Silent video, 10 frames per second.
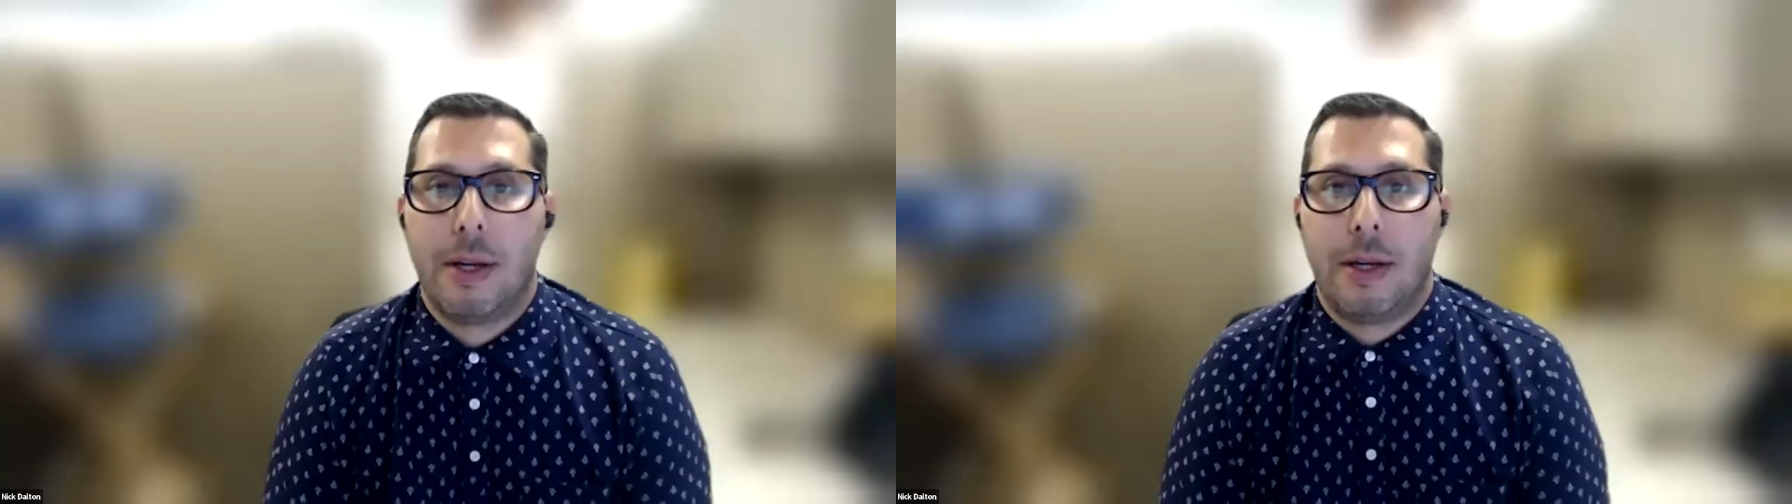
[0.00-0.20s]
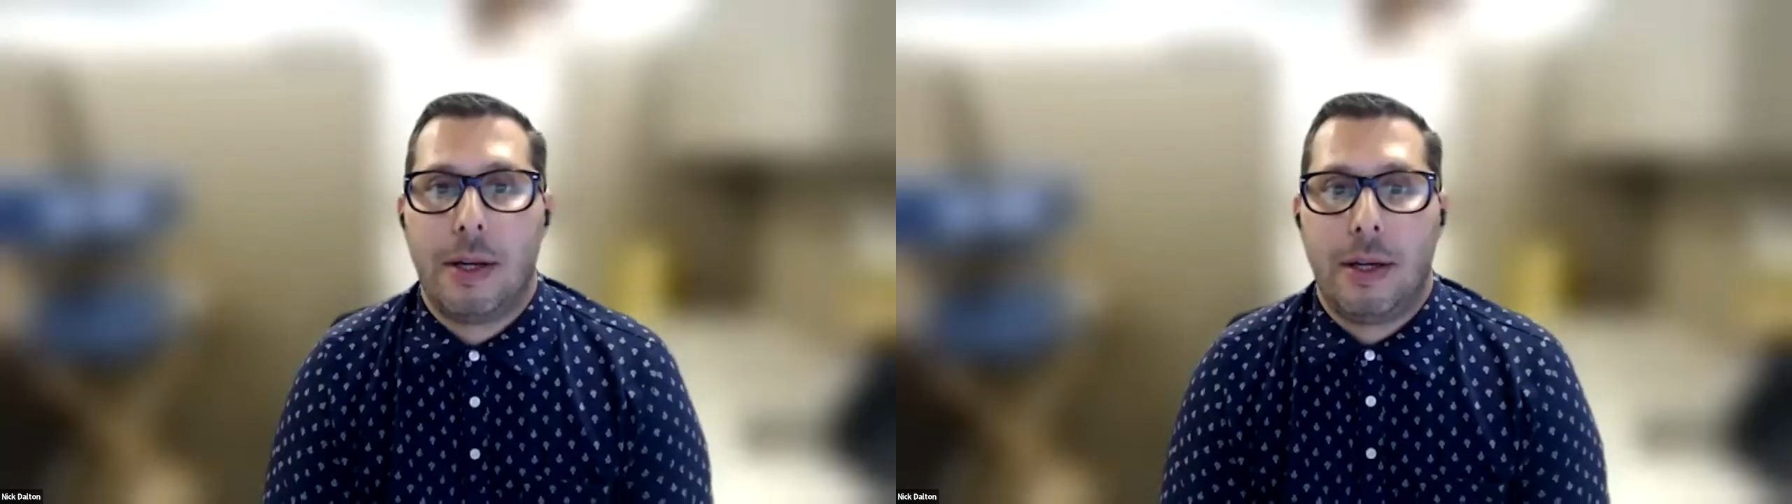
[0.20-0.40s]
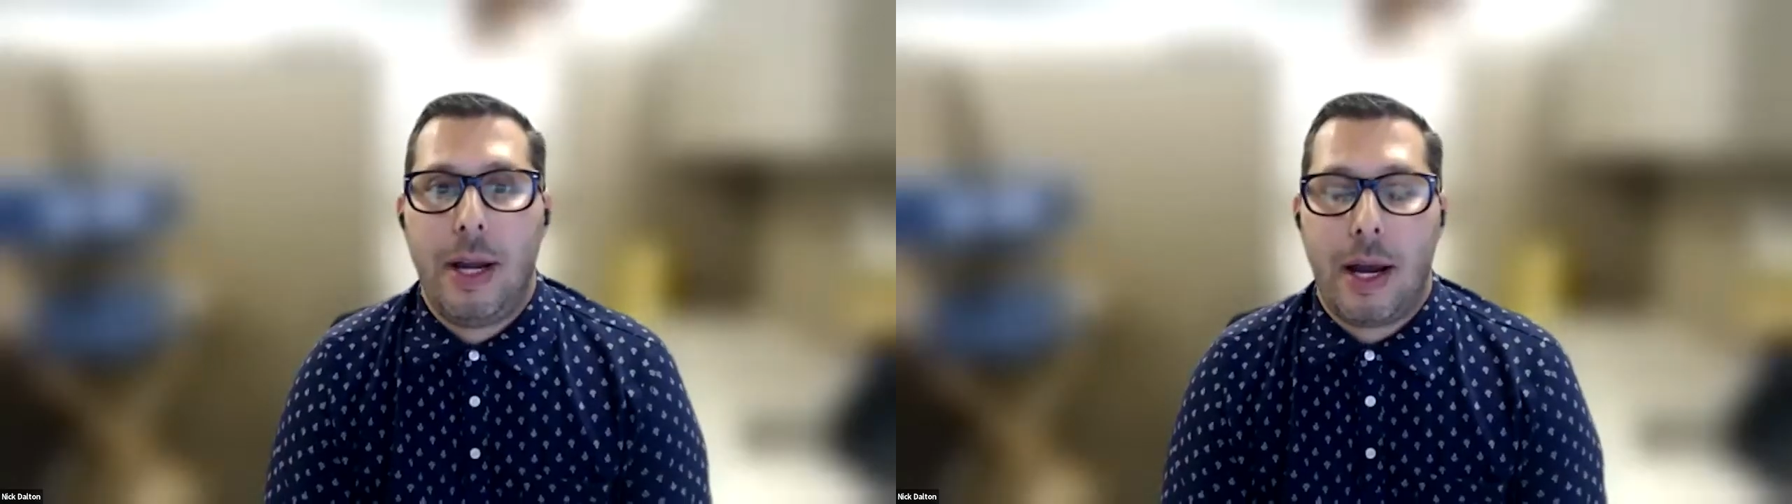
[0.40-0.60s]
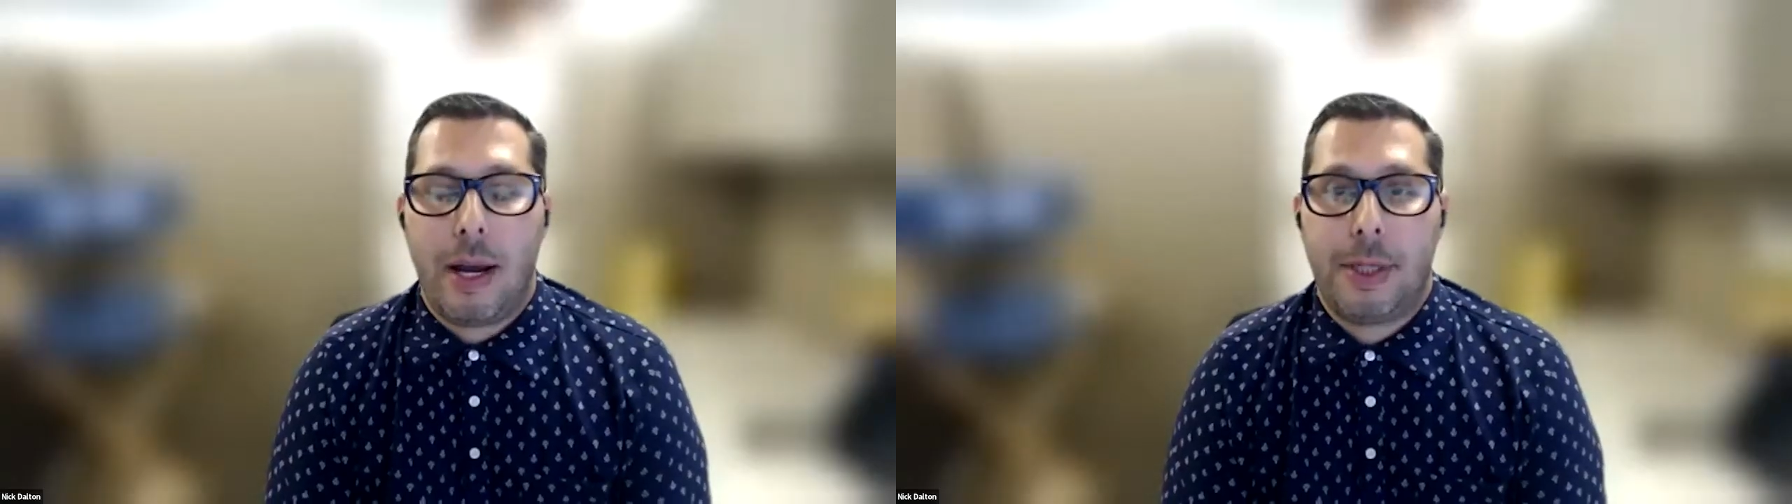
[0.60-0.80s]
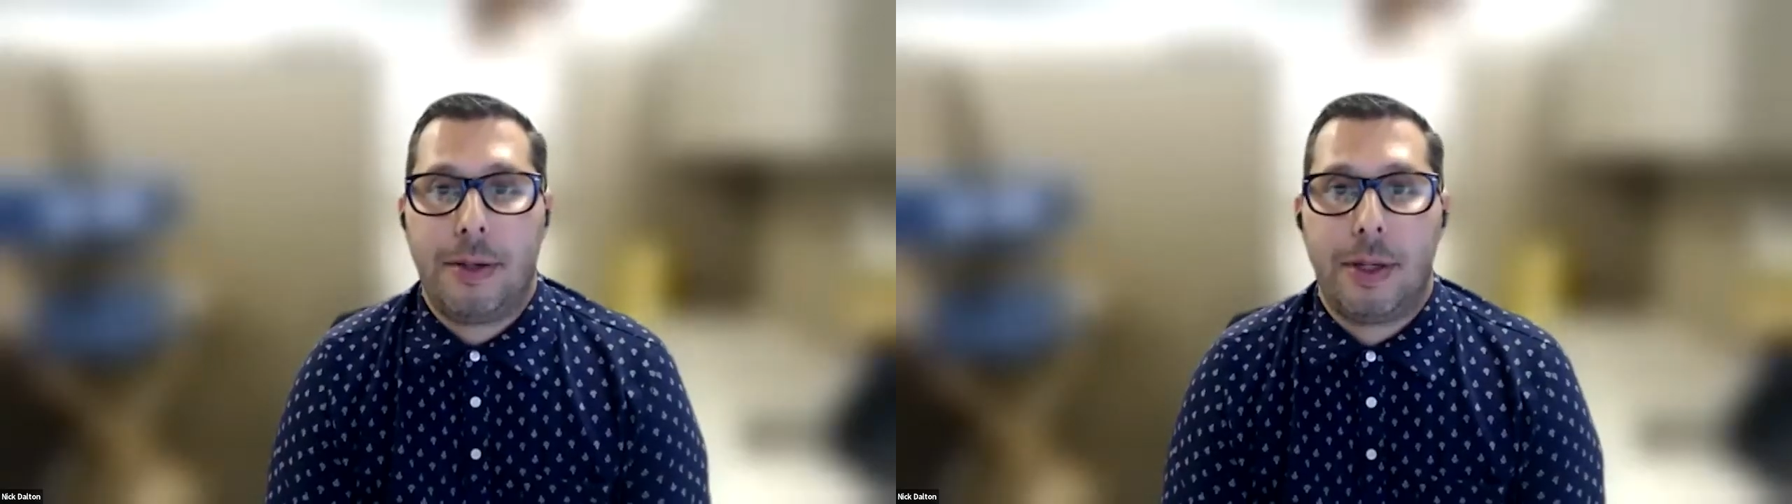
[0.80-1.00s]
Yeah,
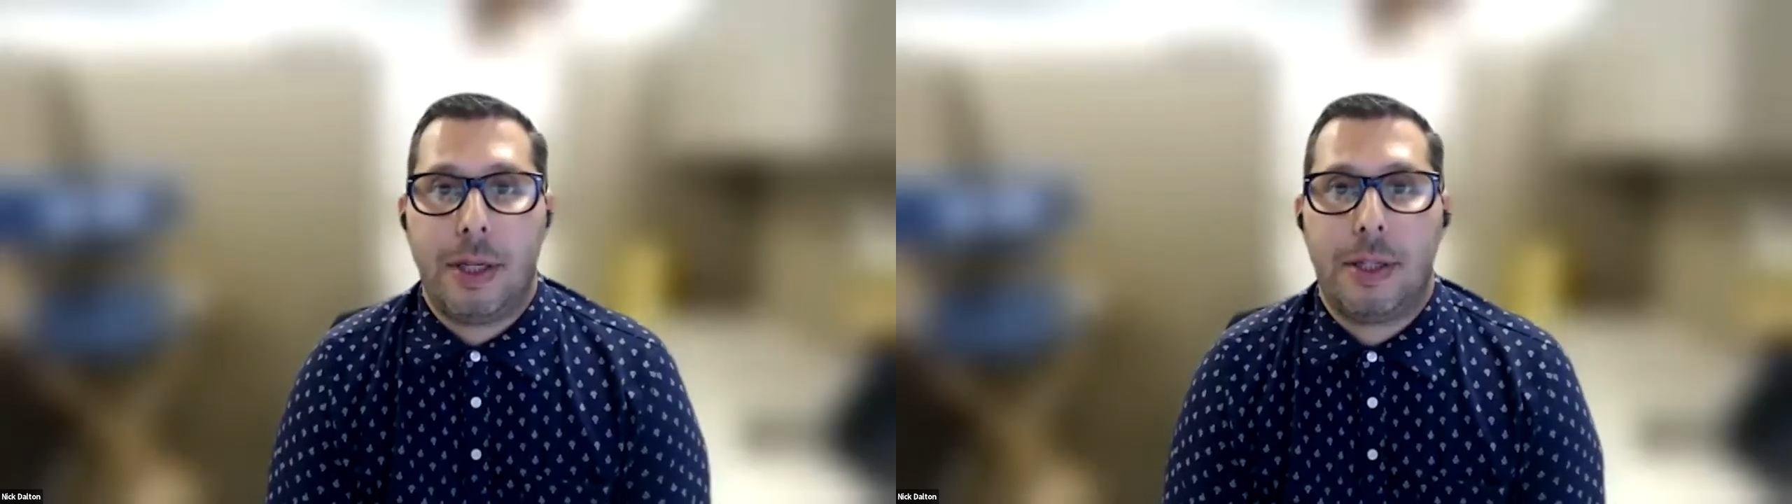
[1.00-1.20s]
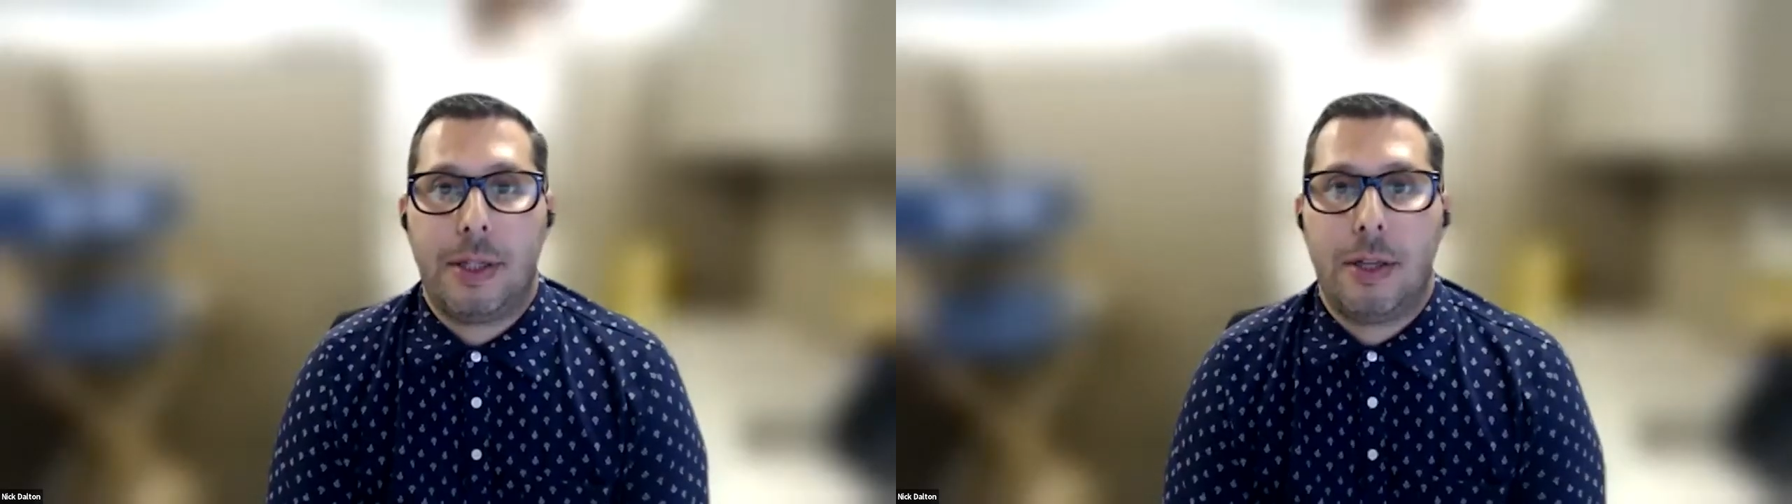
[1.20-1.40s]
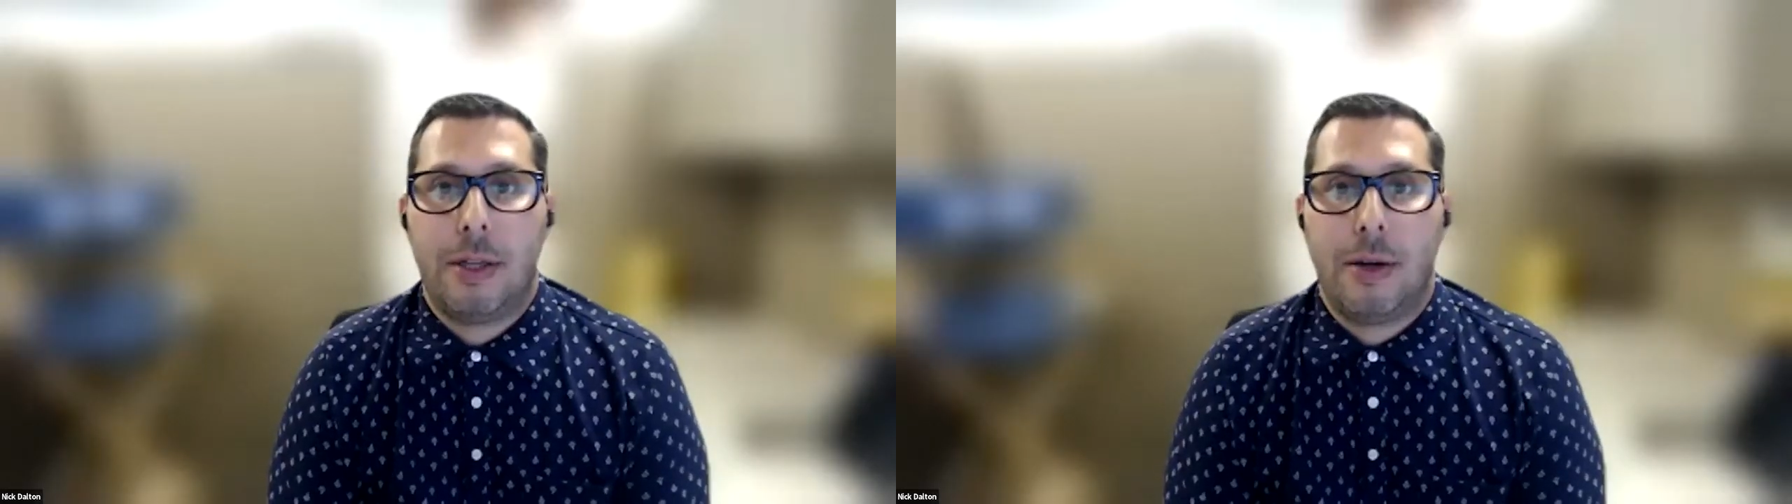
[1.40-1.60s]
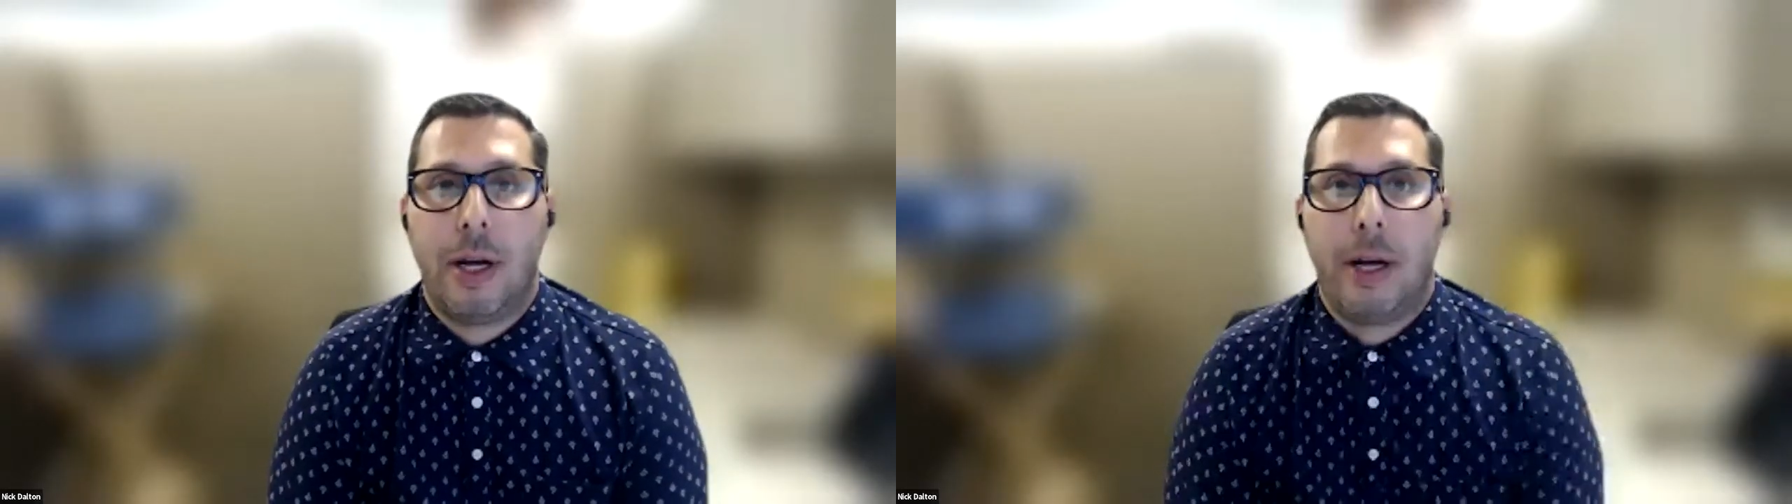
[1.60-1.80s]
absolutely. So